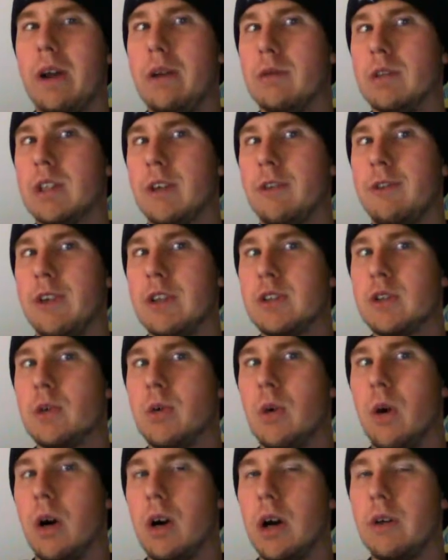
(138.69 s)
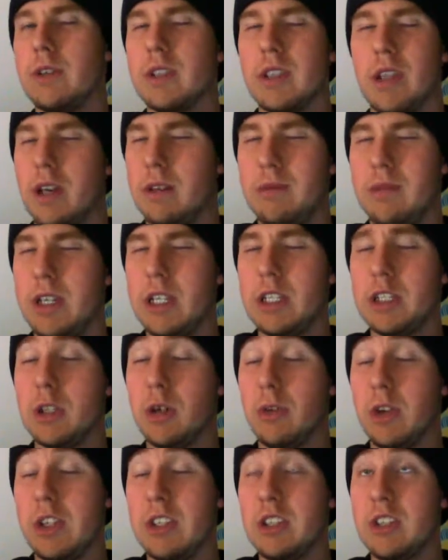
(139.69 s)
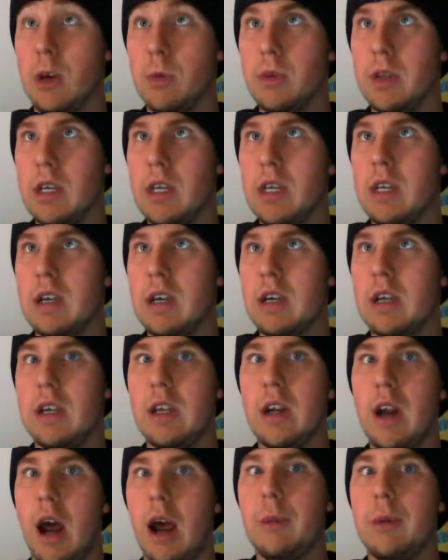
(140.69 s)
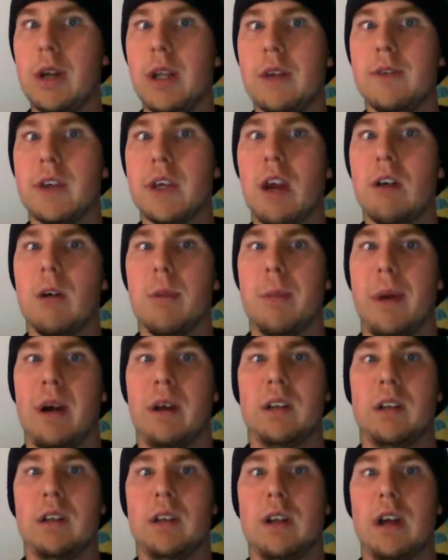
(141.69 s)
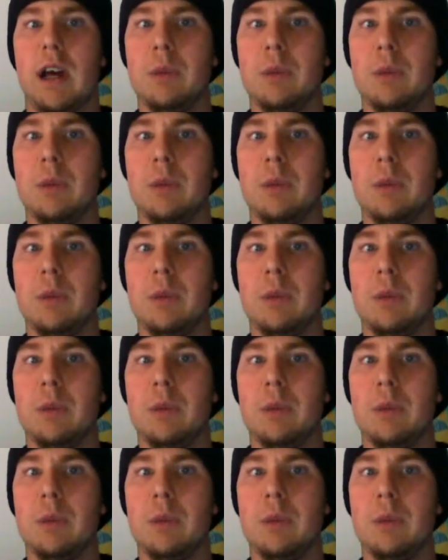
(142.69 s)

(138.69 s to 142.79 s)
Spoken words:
and it was a physical or it was a digital release only, I wouldn't even care about it.